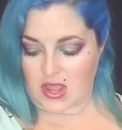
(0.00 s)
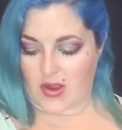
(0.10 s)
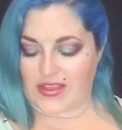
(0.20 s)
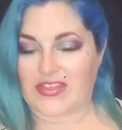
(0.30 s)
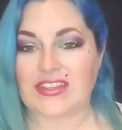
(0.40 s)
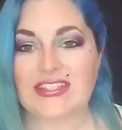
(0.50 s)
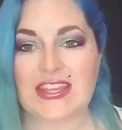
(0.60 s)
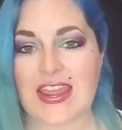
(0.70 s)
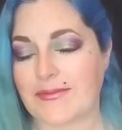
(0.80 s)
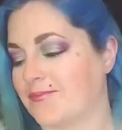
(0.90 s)
Alright, this
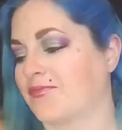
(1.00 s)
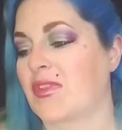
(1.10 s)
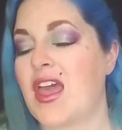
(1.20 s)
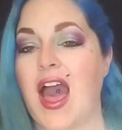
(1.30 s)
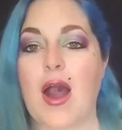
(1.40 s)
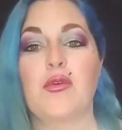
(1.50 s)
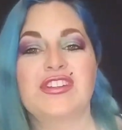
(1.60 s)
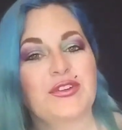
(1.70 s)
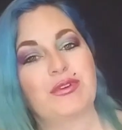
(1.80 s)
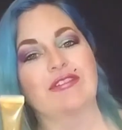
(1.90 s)
thing, I
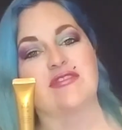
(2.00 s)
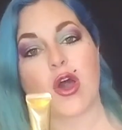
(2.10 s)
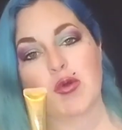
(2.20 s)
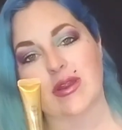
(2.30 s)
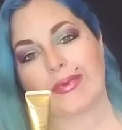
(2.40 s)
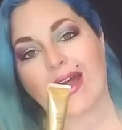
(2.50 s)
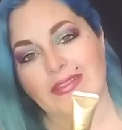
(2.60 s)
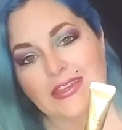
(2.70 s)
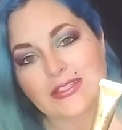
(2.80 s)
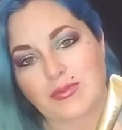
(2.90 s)
wish I would have known about
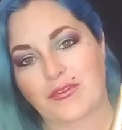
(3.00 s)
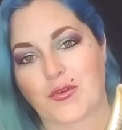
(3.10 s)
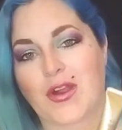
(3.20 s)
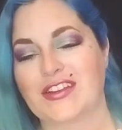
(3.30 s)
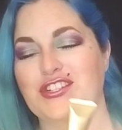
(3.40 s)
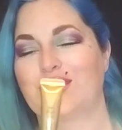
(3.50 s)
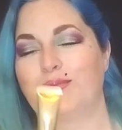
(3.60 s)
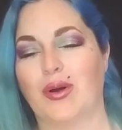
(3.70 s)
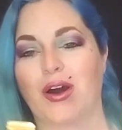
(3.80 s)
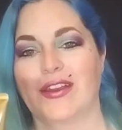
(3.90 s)
this before I
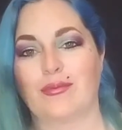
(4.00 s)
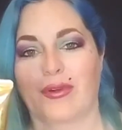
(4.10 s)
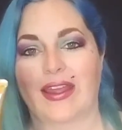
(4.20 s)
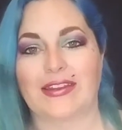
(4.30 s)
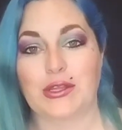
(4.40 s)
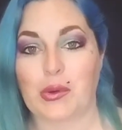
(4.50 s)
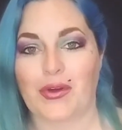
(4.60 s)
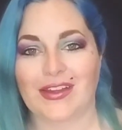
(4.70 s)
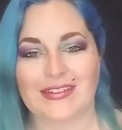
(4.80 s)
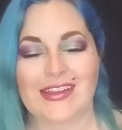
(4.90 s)
just bought a brand new
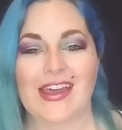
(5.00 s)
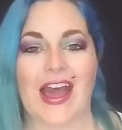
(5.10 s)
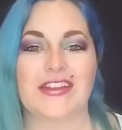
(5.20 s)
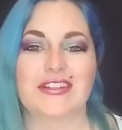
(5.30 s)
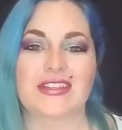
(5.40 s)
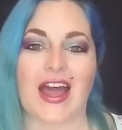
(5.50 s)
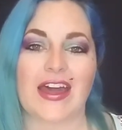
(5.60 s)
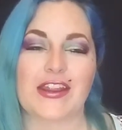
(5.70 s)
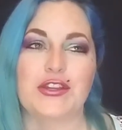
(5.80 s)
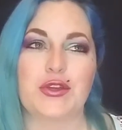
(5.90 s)
one. I just
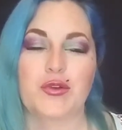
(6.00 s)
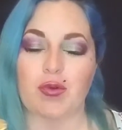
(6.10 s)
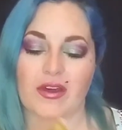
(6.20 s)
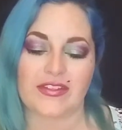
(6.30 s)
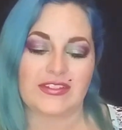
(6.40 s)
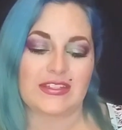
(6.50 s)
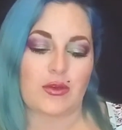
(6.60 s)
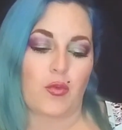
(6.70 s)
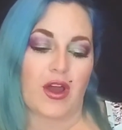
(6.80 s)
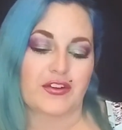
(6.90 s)
got a new, this is
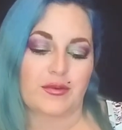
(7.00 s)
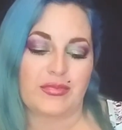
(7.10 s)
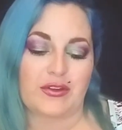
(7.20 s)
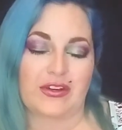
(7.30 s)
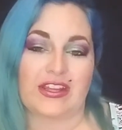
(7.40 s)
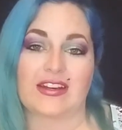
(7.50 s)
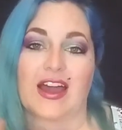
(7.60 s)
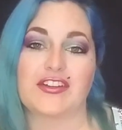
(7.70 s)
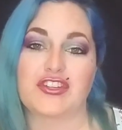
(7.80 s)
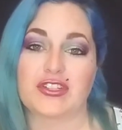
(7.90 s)
the Wander Beauty.
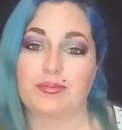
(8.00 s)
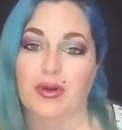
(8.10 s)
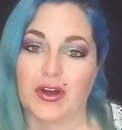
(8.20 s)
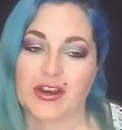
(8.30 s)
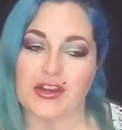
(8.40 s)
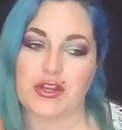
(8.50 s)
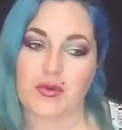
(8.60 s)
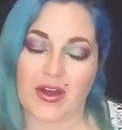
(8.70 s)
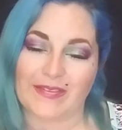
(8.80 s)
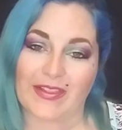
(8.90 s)
Now, I just bought a
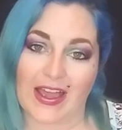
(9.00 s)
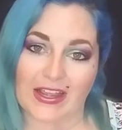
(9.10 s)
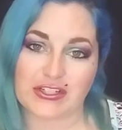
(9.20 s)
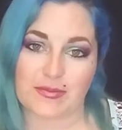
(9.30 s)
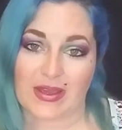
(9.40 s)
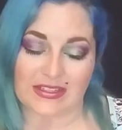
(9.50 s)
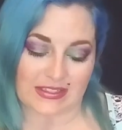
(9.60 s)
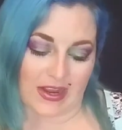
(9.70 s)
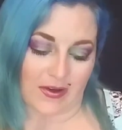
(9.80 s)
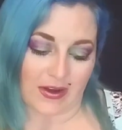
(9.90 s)
new unlashed
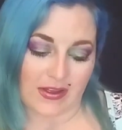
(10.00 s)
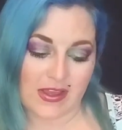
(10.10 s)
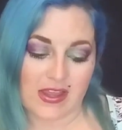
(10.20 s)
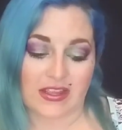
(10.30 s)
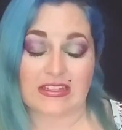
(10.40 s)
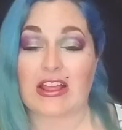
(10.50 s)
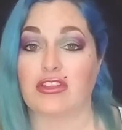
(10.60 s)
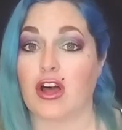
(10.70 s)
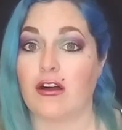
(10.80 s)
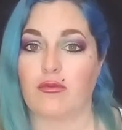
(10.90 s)
mascara because I
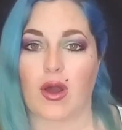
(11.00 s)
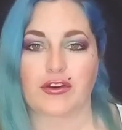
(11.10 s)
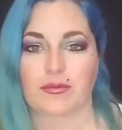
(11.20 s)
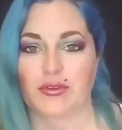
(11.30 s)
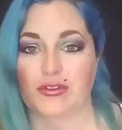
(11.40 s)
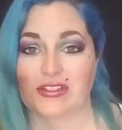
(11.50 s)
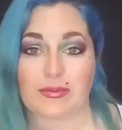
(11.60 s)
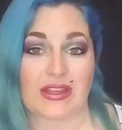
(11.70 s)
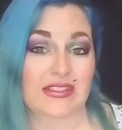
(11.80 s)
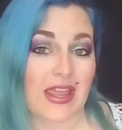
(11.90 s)
love Wander Beauty's
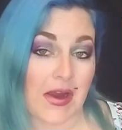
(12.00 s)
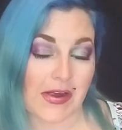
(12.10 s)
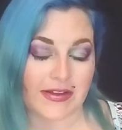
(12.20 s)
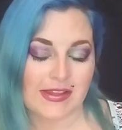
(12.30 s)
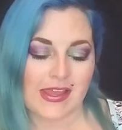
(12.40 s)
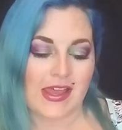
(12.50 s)
mascara.